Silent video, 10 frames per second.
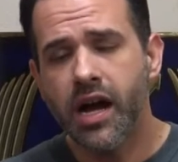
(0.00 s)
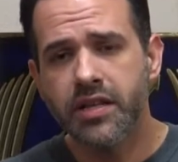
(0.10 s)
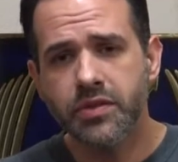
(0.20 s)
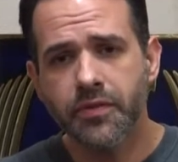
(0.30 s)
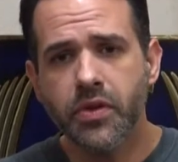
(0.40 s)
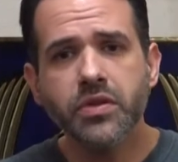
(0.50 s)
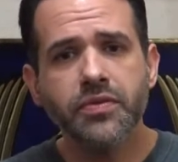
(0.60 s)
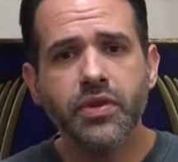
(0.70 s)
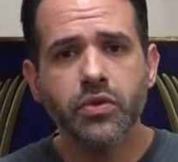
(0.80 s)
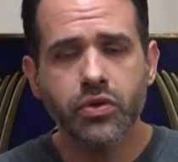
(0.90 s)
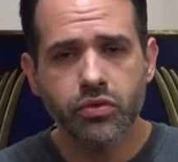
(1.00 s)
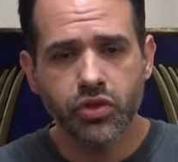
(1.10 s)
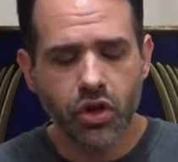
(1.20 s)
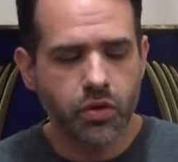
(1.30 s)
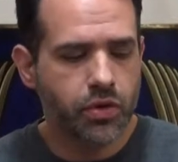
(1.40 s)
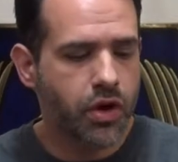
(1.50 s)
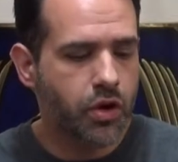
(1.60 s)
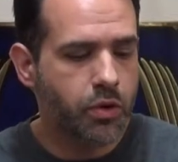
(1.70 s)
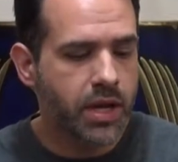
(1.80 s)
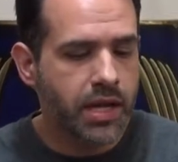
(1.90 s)
So for those of you who don't
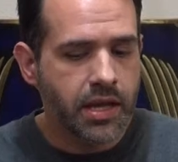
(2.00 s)
know,